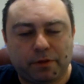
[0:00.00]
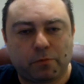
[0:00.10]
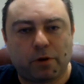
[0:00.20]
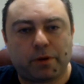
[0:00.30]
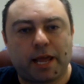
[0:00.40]

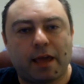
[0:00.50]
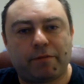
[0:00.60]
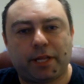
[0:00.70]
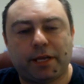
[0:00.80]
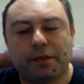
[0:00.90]
We've been
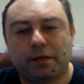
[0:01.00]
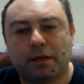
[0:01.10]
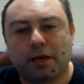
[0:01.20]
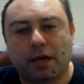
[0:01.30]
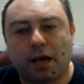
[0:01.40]
heavily
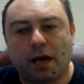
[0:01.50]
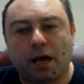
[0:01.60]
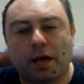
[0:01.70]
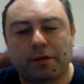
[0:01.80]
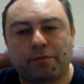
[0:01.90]

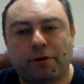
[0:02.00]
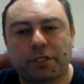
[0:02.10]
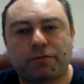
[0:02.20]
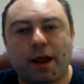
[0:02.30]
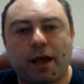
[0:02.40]
on the
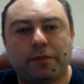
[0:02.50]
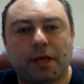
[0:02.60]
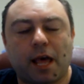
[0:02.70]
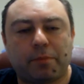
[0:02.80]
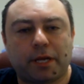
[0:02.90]
first
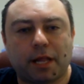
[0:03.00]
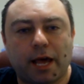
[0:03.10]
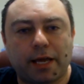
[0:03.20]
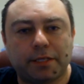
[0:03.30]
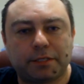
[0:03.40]
round, helping
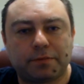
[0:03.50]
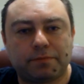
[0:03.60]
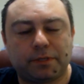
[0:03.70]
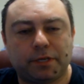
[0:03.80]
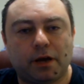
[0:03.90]
clients,
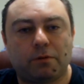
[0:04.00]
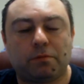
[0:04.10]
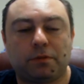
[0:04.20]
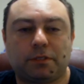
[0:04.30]
you know,